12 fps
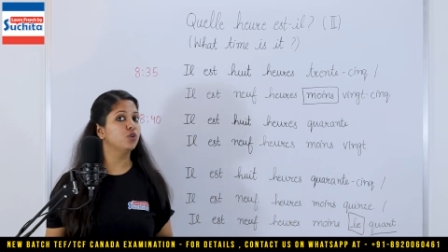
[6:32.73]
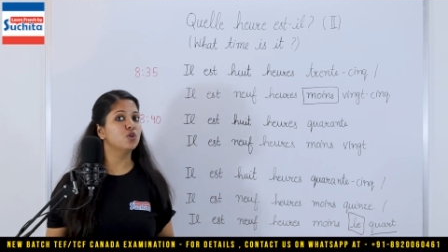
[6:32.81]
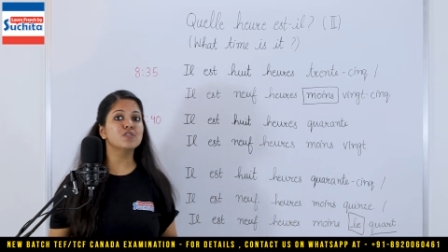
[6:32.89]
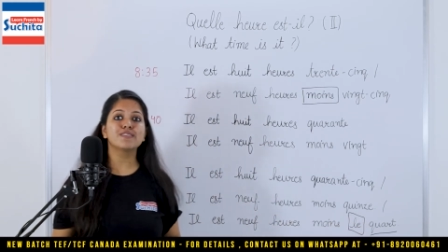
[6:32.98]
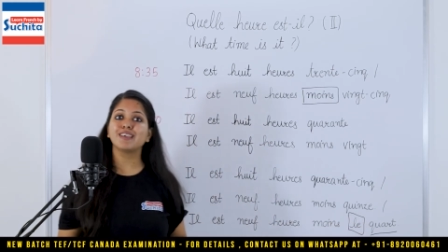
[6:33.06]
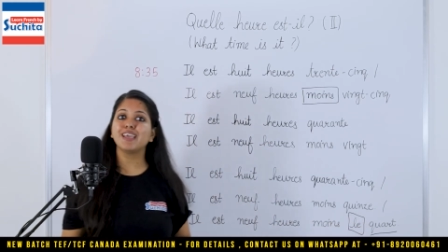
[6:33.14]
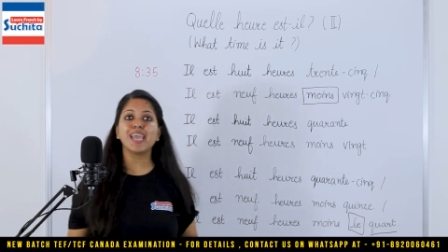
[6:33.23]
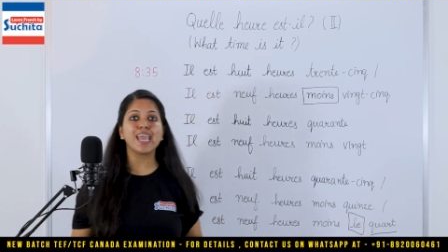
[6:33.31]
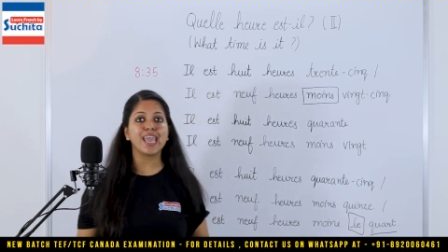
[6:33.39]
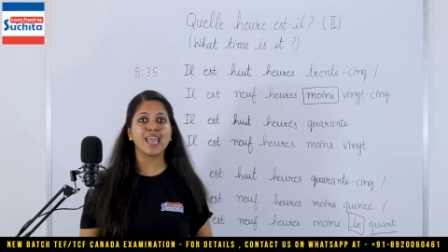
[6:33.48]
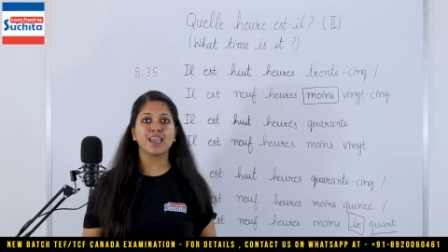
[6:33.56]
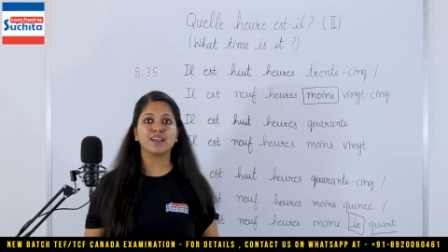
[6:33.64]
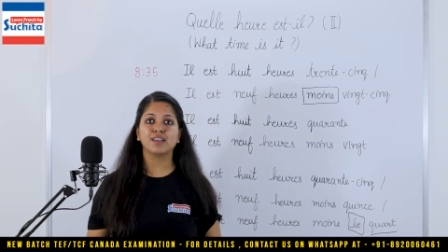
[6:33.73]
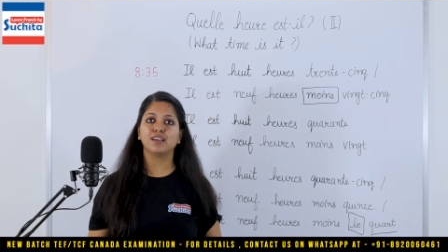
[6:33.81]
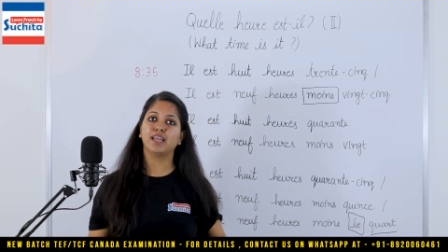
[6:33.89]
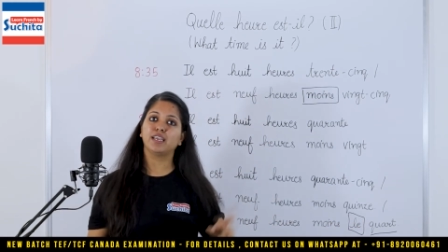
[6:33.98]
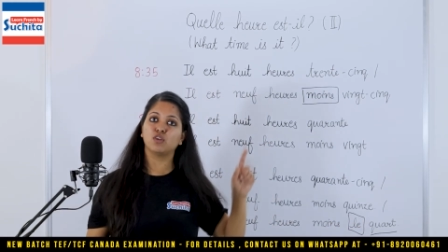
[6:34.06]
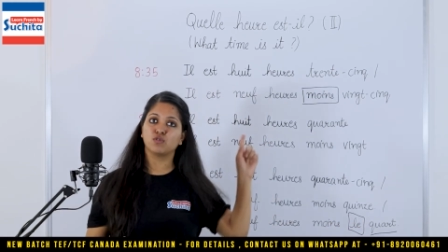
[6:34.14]
You don't say a
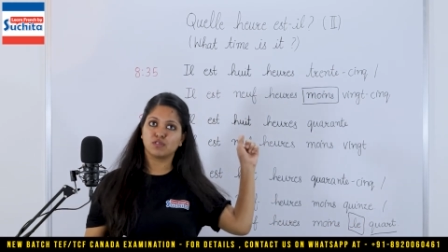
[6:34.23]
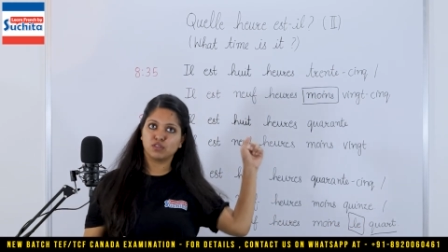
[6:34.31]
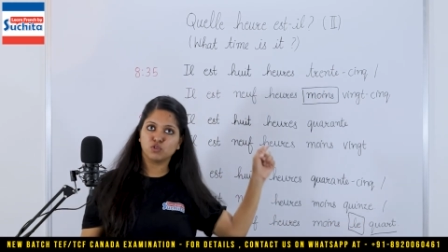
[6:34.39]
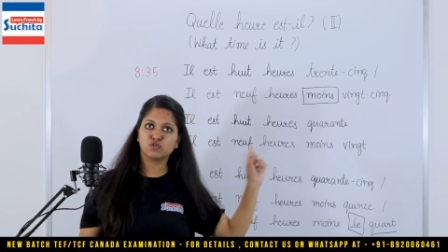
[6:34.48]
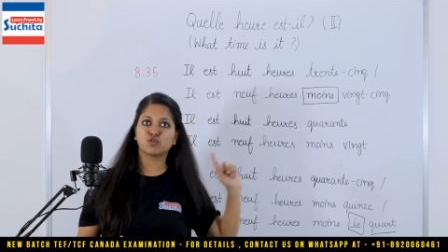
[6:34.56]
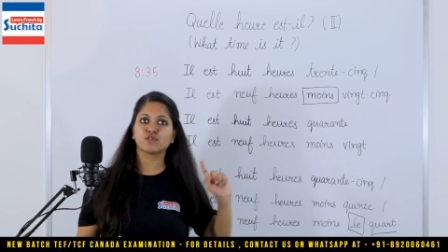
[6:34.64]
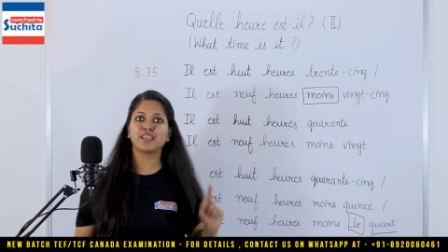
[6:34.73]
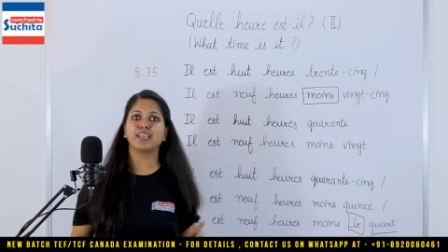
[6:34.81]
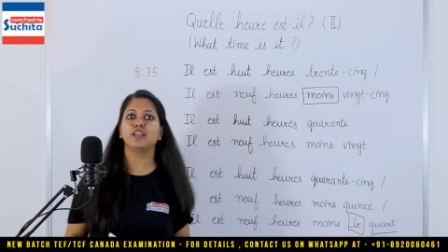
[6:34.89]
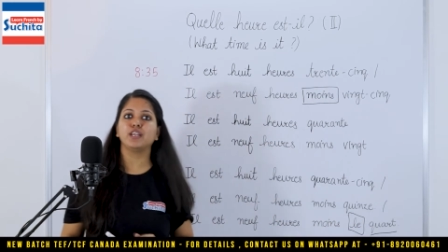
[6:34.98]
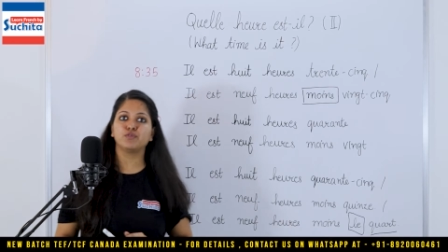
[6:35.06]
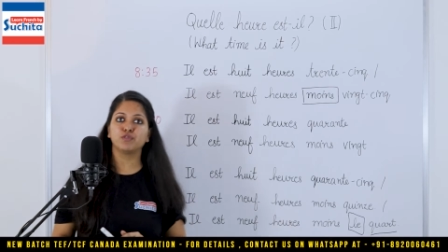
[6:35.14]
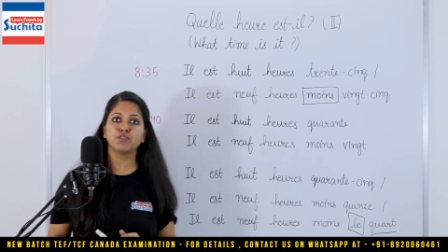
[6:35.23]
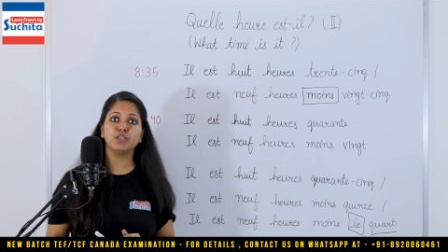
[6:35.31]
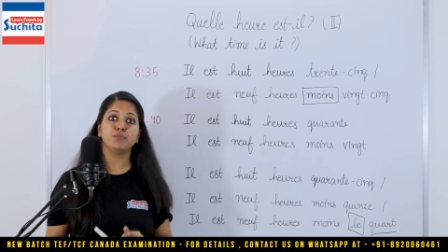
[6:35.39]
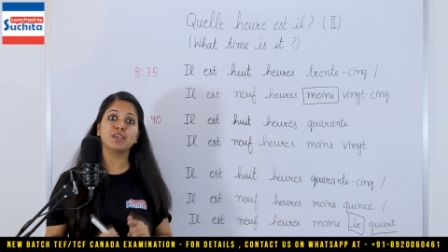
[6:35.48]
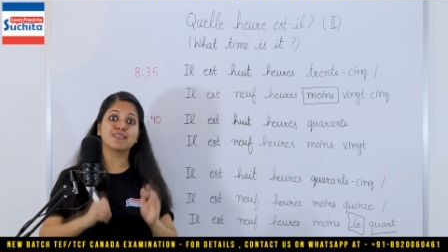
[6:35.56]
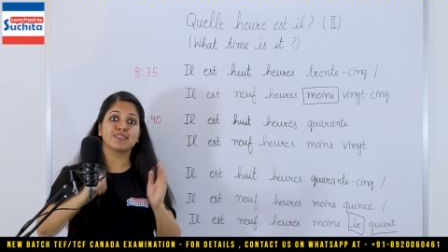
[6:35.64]
like you used to say in
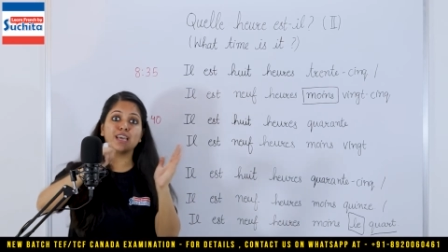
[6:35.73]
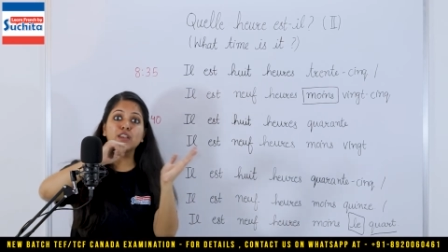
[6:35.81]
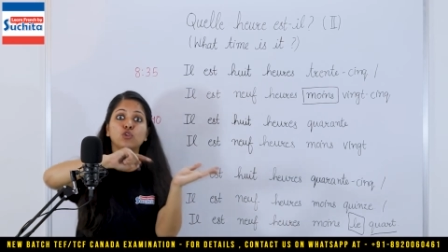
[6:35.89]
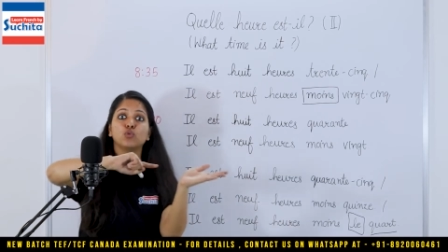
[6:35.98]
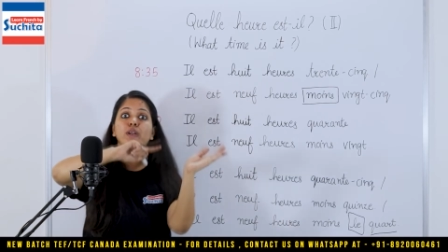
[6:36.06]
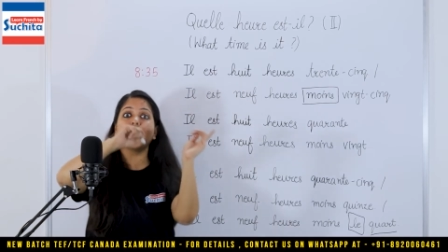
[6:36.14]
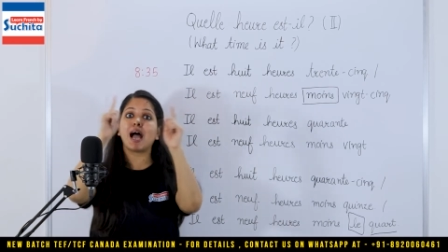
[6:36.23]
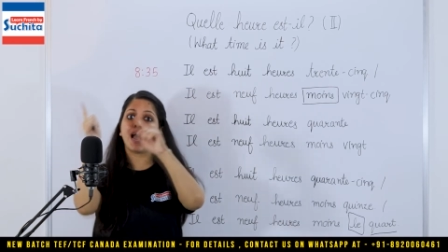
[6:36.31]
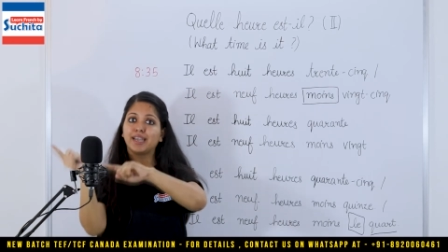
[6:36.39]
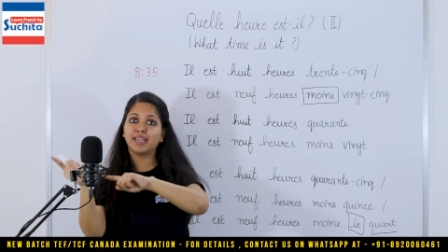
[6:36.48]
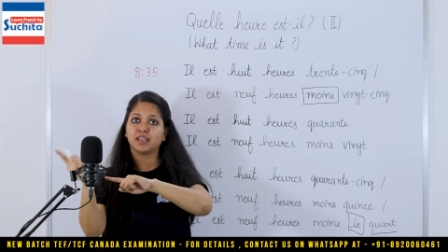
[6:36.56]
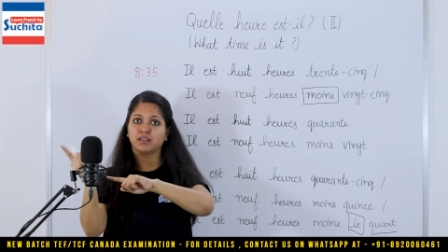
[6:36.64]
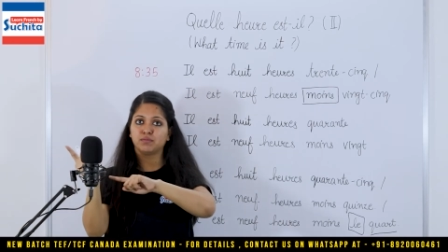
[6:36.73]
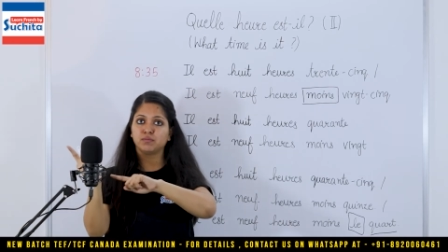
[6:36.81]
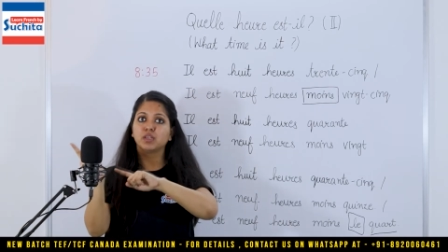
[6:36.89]
8:15, because there you were adding.